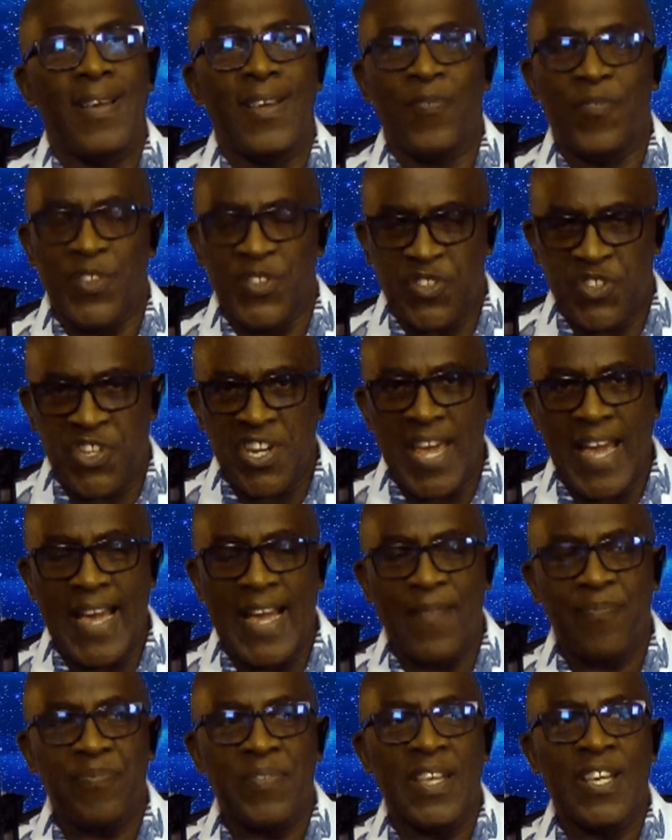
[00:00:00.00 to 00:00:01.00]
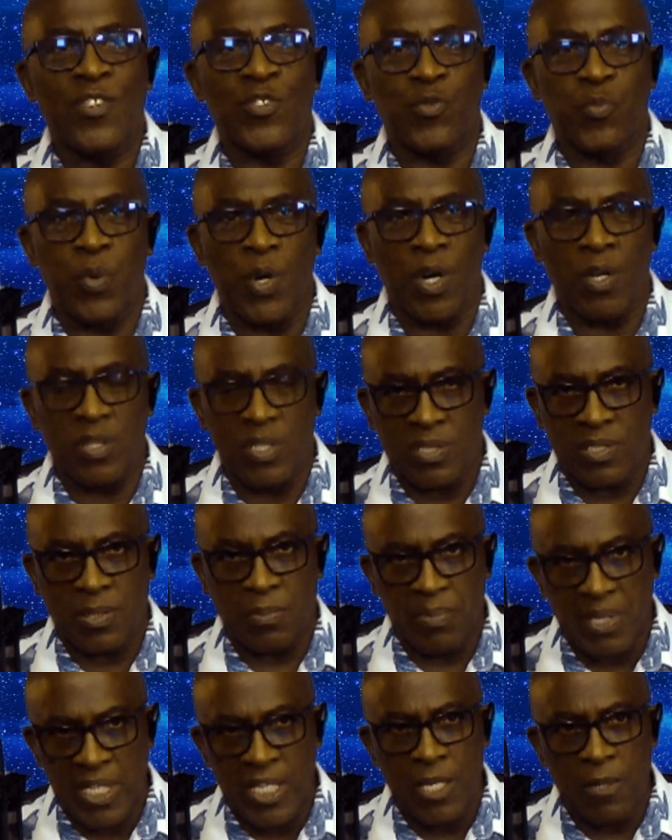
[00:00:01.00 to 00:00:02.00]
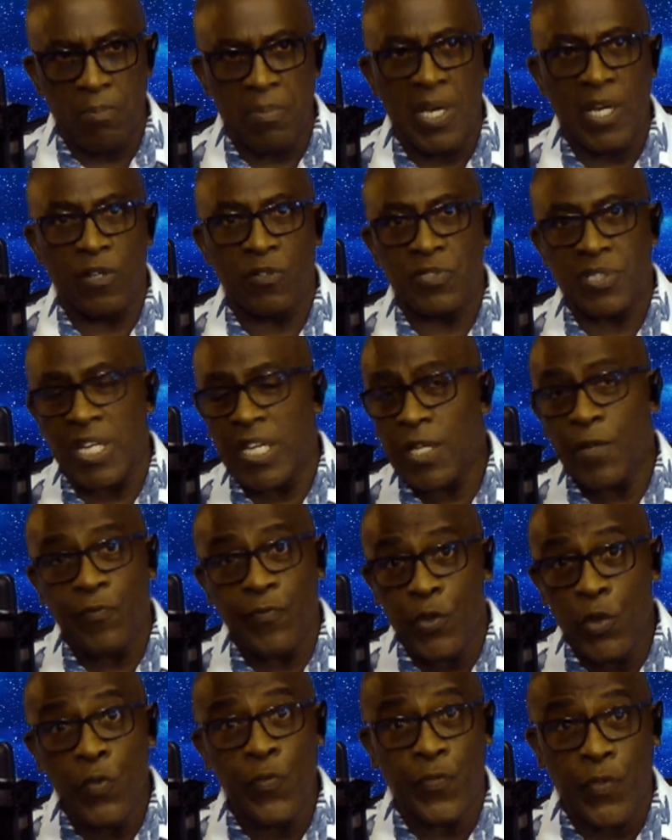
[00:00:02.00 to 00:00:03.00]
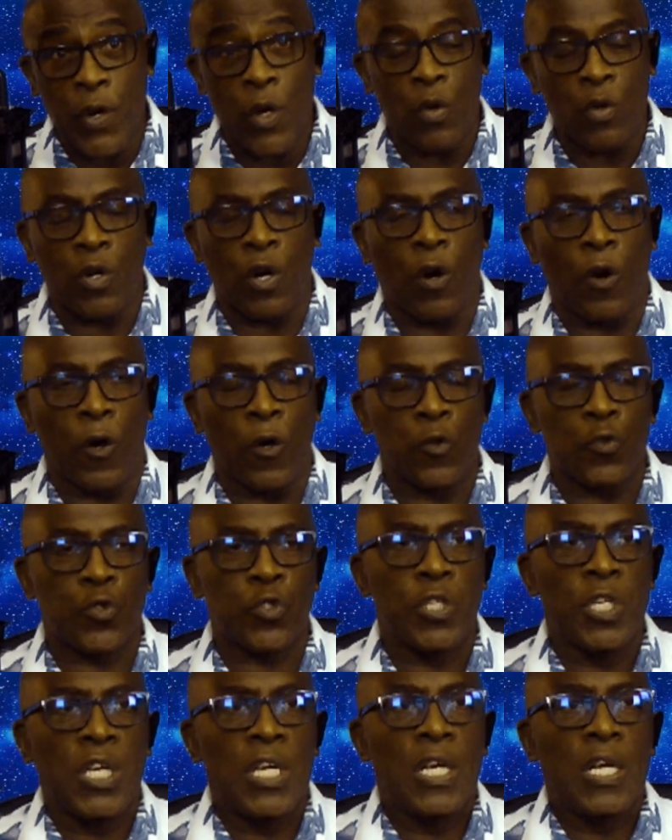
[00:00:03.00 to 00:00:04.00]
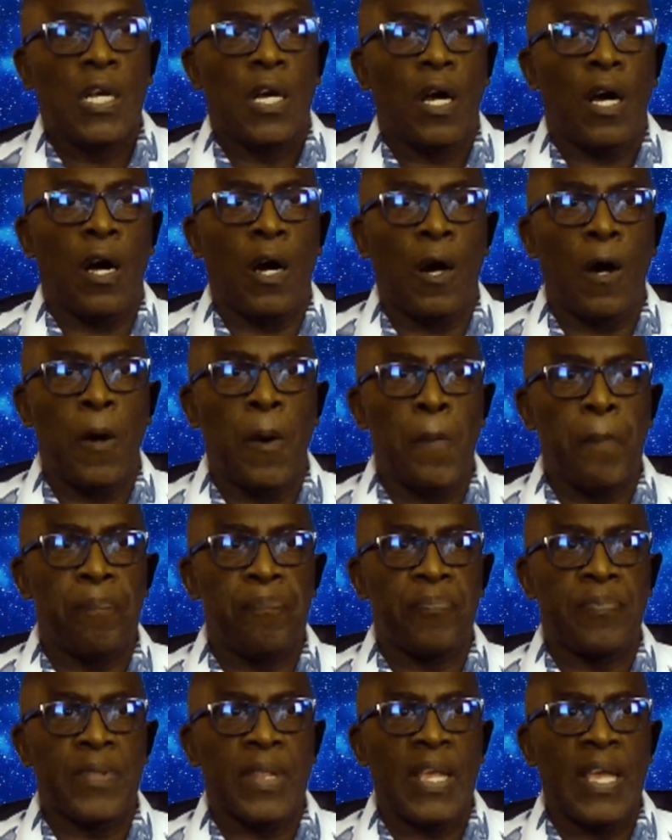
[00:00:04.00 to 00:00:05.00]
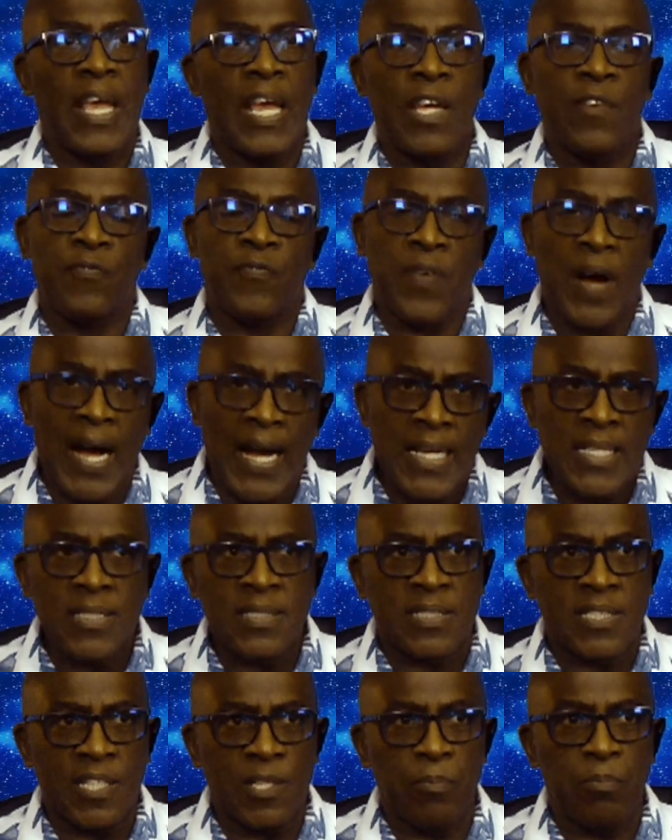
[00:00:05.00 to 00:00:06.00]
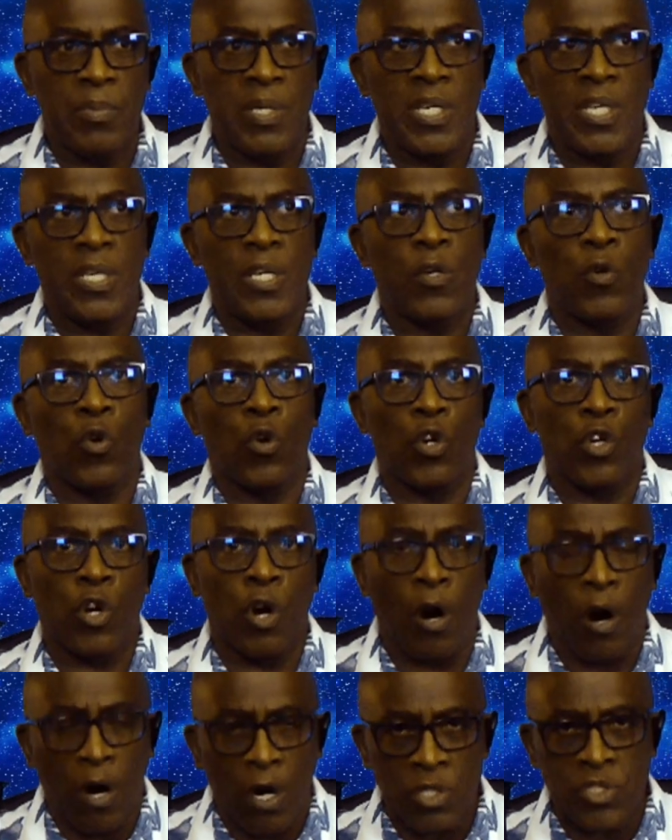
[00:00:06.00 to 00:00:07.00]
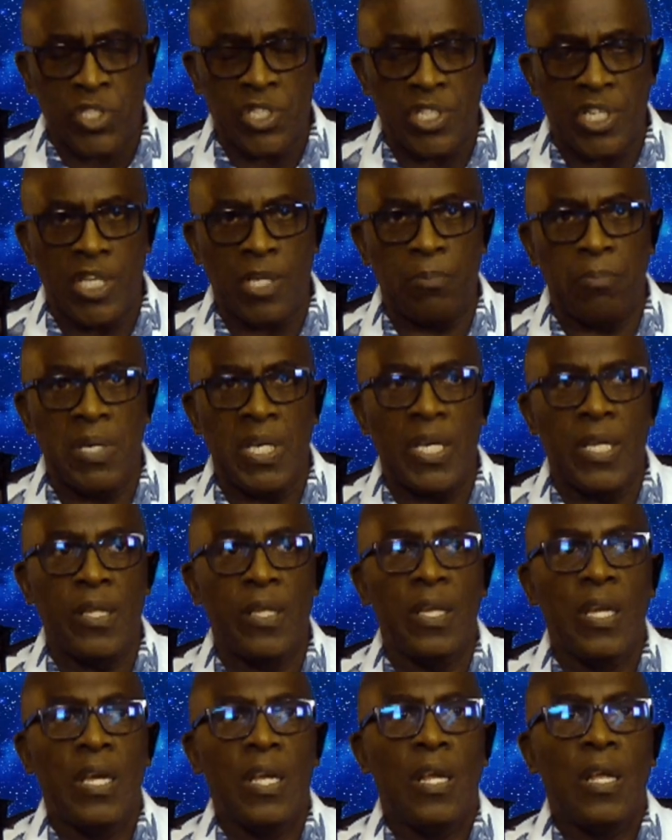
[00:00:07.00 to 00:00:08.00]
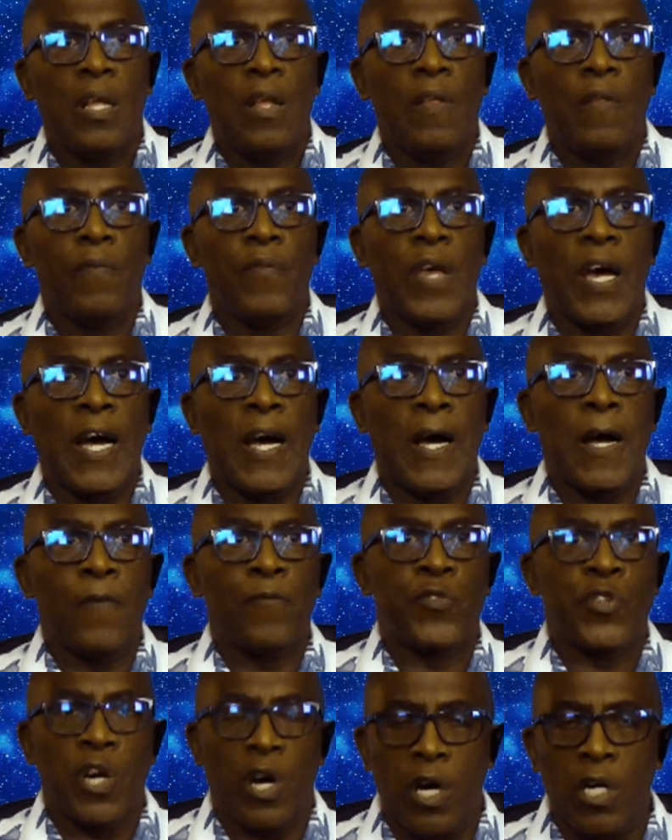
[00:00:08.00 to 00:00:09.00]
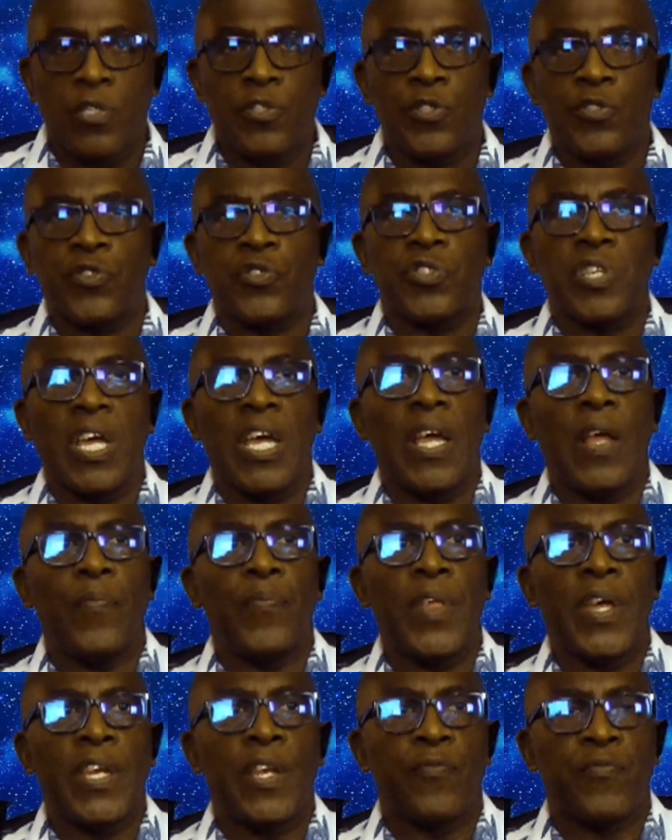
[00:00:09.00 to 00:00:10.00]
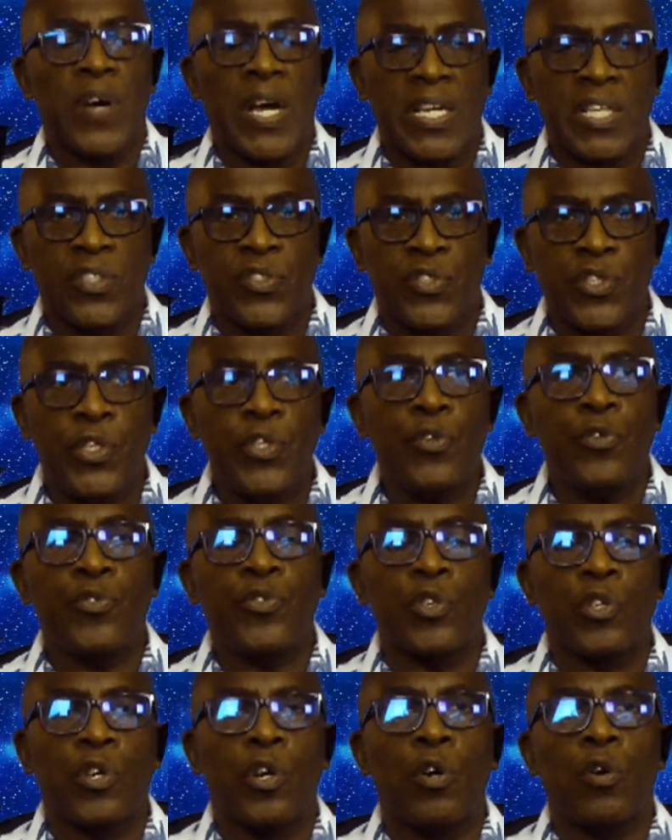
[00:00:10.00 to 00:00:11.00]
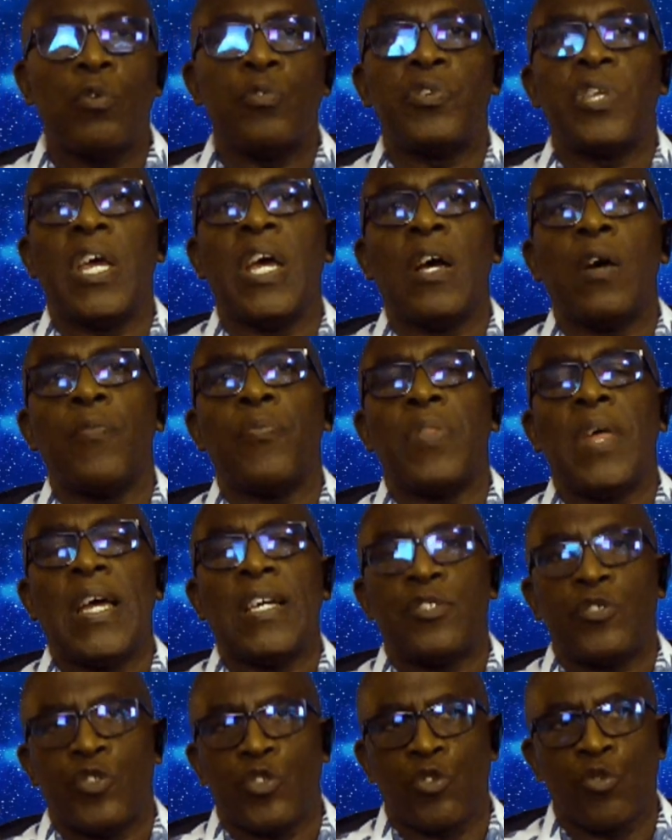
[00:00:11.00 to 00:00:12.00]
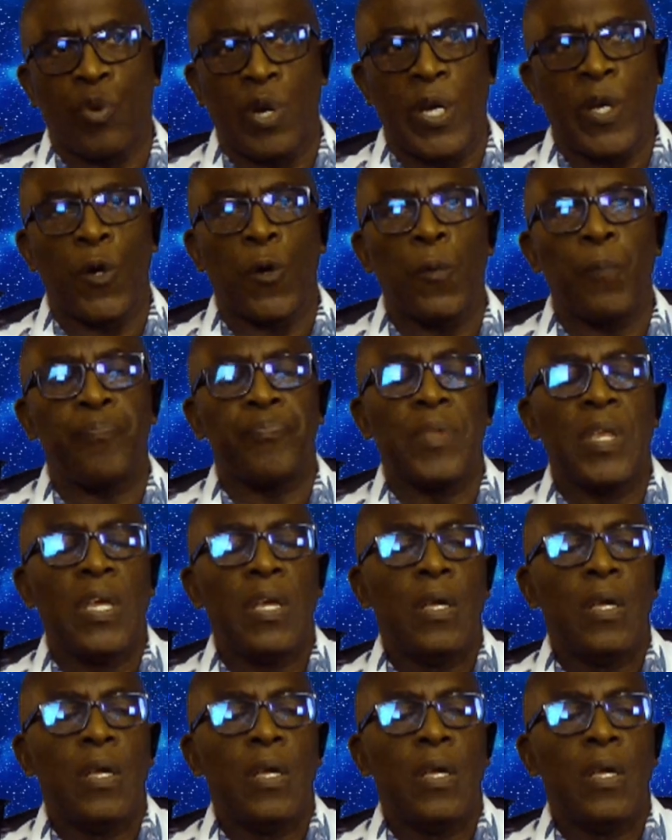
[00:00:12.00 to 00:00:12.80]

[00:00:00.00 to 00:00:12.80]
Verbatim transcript: in the chat, as well as some emails and a few phone calls advising me or cautioning me to understand that if I continue to go down that trail,